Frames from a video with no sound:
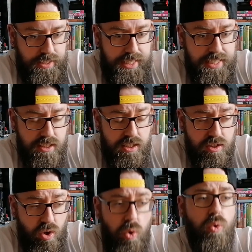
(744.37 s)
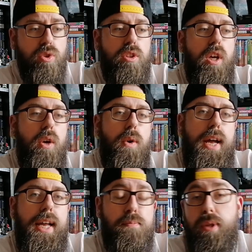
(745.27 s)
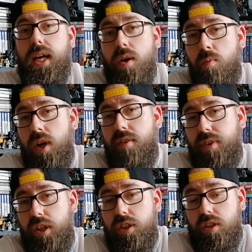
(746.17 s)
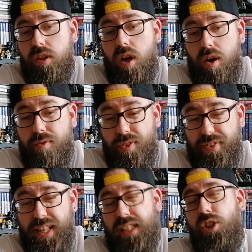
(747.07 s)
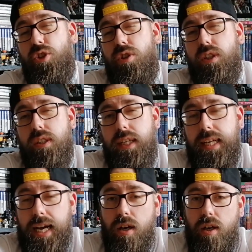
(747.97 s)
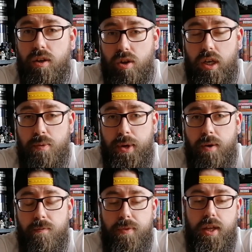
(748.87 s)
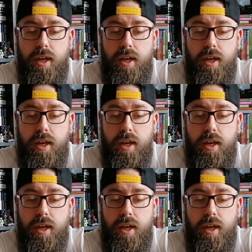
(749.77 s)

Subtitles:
is there's also a black and white version of this Justice League knocking about.